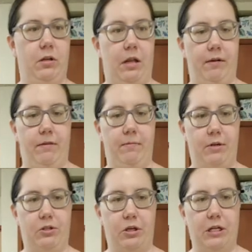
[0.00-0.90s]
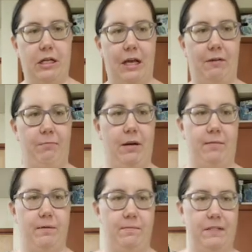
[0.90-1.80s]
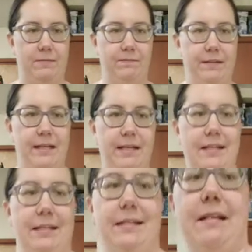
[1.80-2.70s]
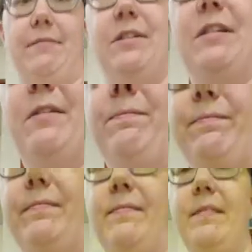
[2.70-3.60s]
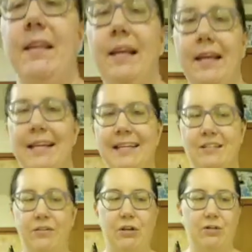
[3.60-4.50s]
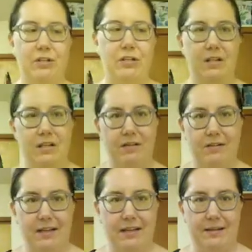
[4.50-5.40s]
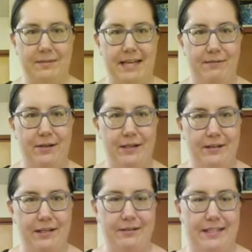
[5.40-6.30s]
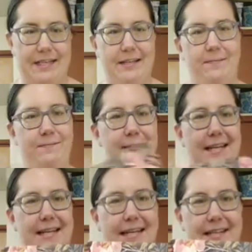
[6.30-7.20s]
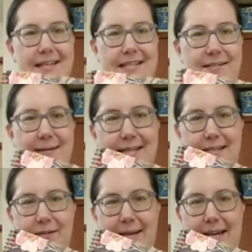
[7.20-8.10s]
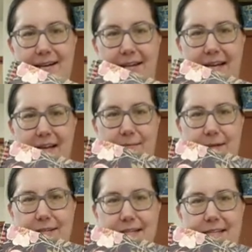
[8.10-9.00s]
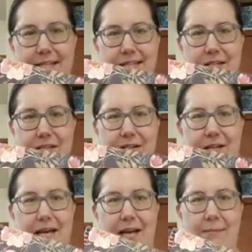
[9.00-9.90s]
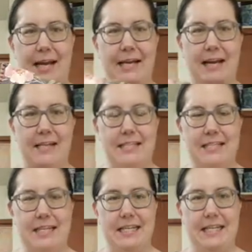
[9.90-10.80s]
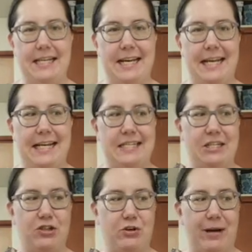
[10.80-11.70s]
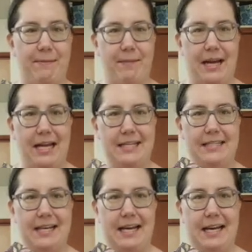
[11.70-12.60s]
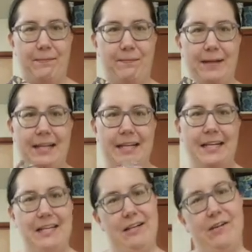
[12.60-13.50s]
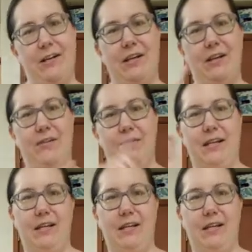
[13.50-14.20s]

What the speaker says: lot of them are starting to have problems and stuff. So those are the curriculums that we are using. This is my teacher planner that I am using this year. I got this in a teacher crate box. You can go